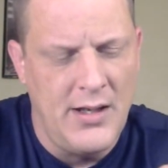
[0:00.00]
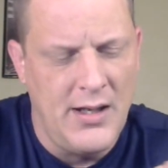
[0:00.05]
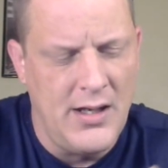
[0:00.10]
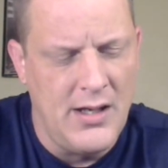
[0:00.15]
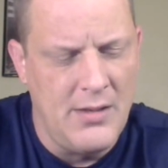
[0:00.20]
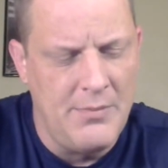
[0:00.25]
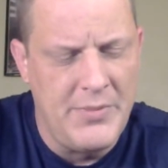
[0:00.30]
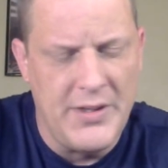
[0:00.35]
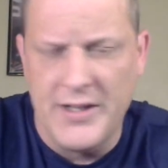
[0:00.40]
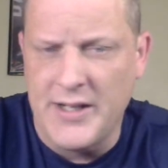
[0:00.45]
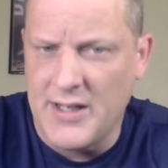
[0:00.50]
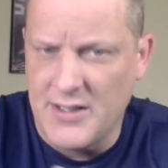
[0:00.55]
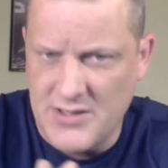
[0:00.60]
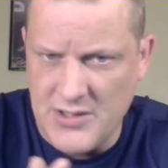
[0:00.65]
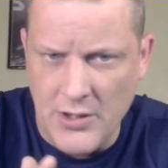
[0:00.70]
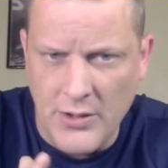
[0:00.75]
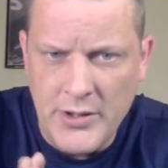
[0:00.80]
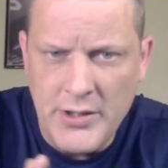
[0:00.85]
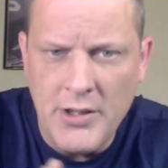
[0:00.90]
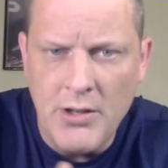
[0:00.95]
Uh, but
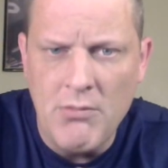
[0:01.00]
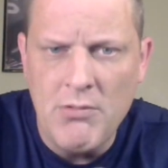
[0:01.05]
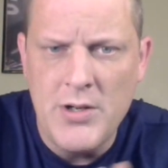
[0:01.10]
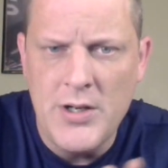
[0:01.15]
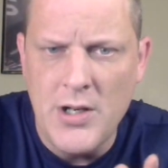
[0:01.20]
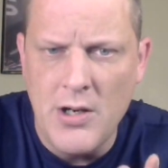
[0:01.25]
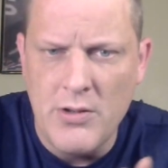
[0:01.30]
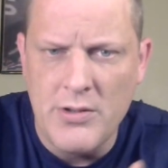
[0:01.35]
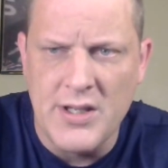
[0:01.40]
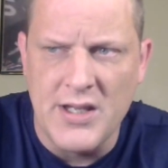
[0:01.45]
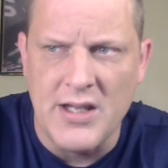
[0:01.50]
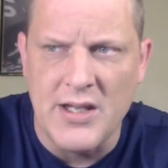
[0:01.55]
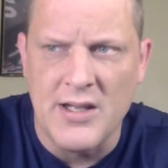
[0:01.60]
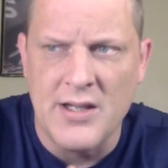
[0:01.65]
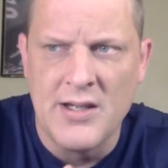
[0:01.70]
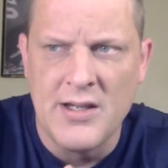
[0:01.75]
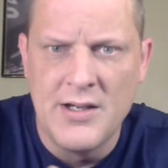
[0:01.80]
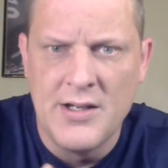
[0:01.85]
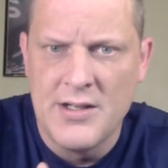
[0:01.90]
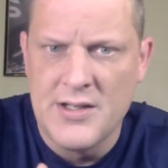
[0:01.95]
Antonio
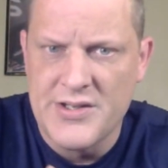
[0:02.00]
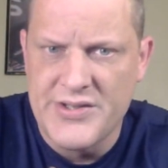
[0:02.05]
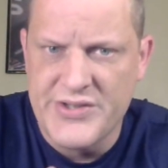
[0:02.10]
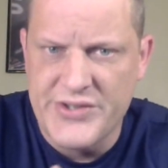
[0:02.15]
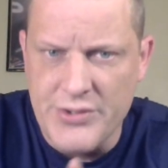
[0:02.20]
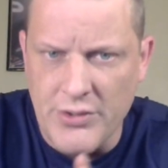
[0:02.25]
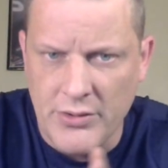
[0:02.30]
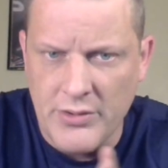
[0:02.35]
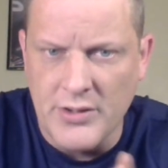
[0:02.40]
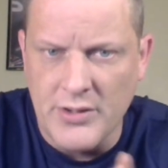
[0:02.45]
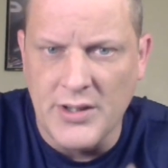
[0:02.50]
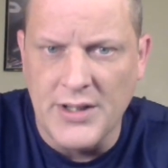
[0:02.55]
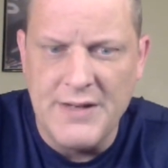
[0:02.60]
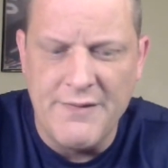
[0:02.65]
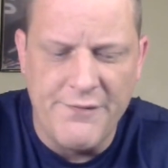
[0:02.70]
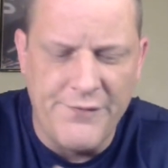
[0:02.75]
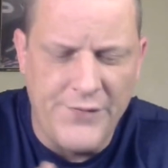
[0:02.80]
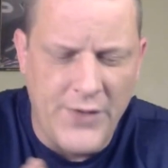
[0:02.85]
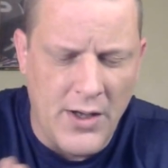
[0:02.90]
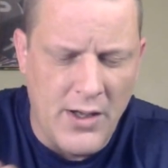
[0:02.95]
Inoki
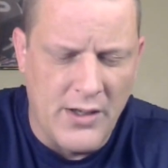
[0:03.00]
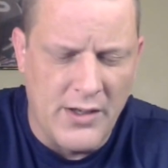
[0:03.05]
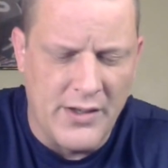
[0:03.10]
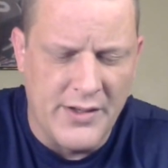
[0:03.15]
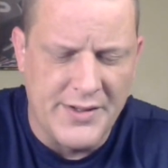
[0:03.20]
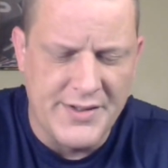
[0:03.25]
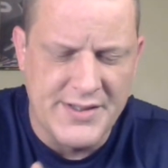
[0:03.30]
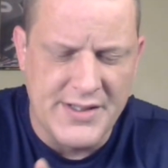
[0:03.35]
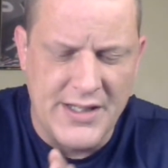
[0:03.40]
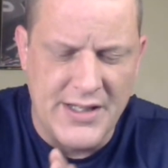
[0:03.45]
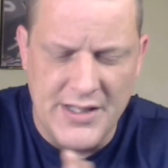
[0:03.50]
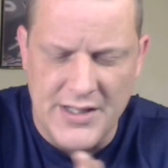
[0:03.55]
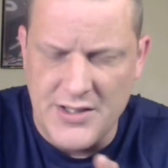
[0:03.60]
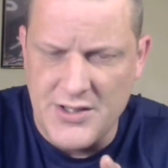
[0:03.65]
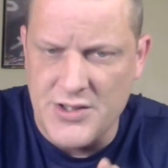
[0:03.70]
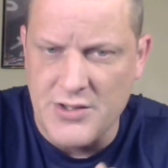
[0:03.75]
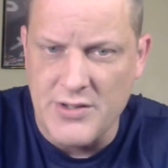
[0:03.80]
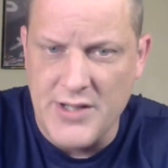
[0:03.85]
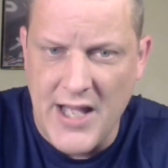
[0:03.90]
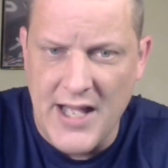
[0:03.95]
certainly falls
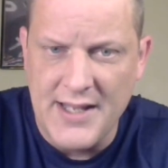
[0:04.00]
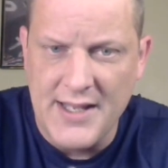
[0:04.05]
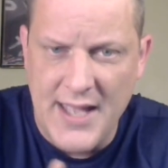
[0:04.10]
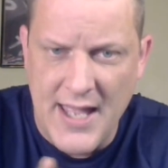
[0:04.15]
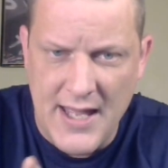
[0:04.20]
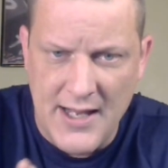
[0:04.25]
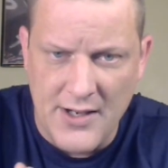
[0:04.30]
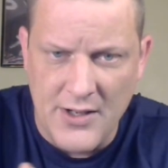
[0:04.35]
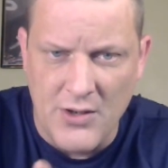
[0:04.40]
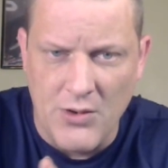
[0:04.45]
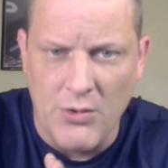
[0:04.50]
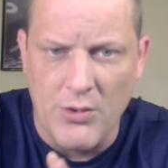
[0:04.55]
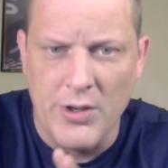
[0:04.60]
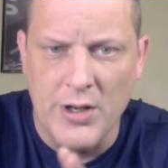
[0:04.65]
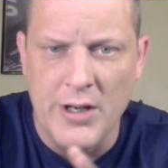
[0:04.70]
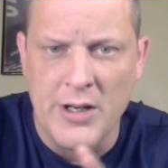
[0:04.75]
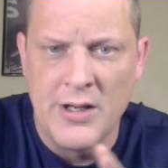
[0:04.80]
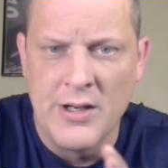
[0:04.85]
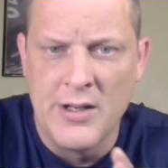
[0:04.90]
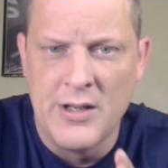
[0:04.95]
into that
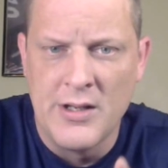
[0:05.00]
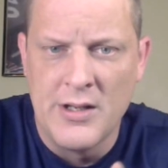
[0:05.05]
category.